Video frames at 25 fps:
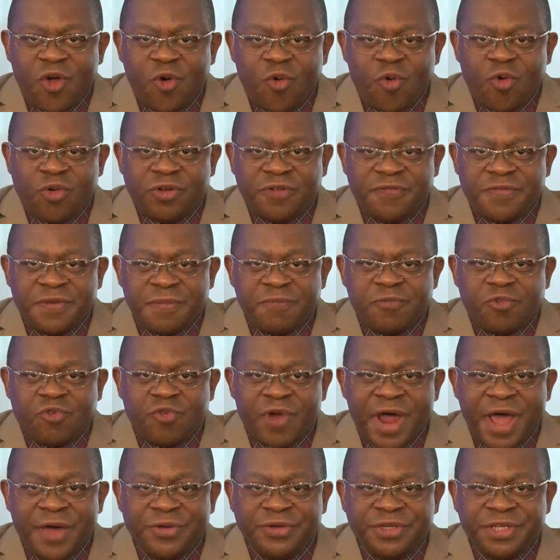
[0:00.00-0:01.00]
all of them
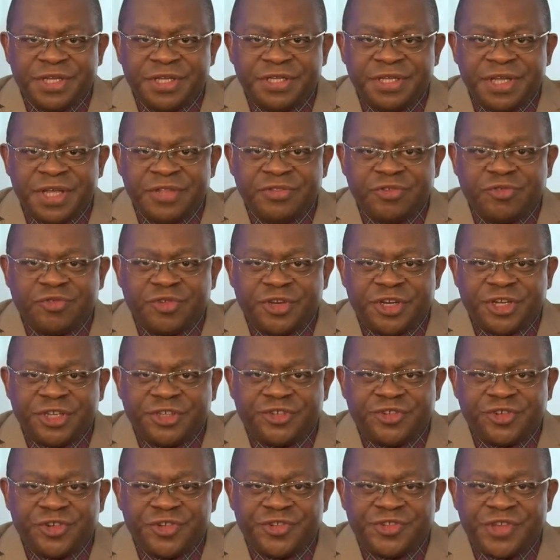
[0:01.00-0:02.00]
grounded in the
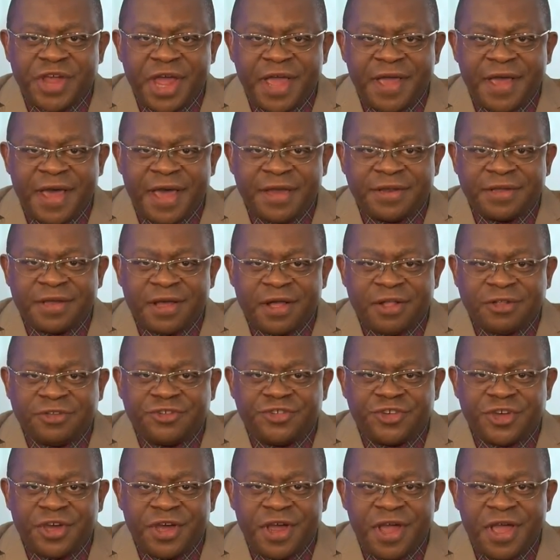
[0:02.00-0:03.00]
traditions and
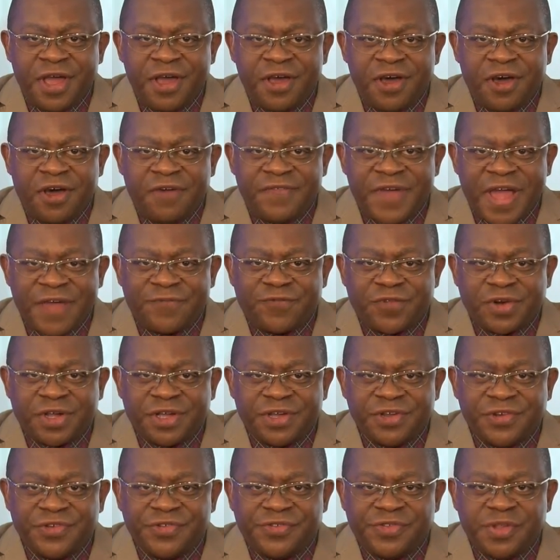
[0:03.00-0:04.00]
culture of
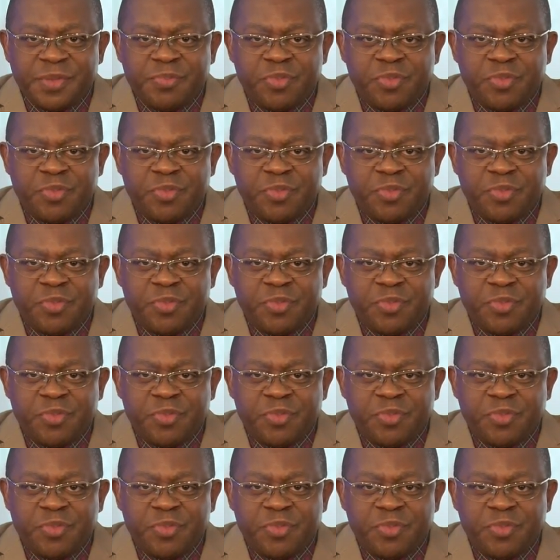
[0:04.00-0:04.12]
Africans.